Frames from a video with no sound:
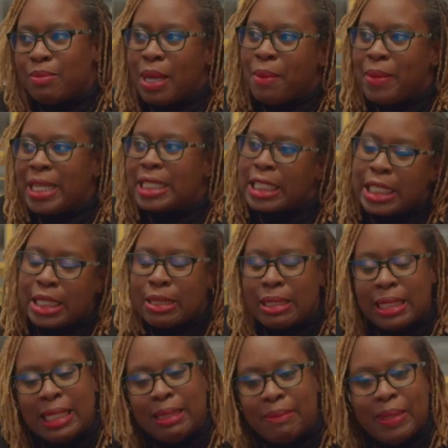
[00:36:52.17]
but my
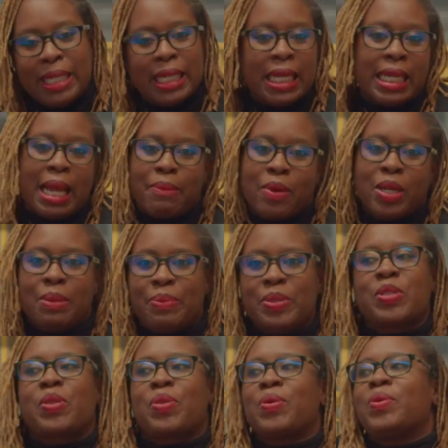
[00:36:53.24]
children need me, and I'm going to
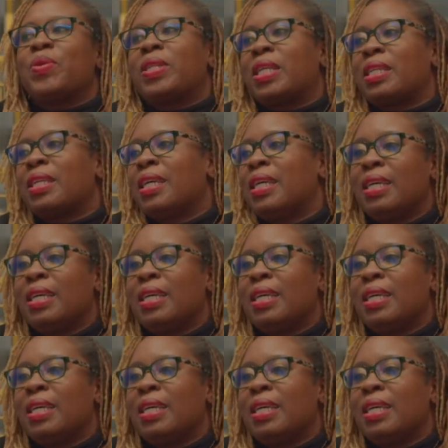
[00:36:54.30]
push through, and then.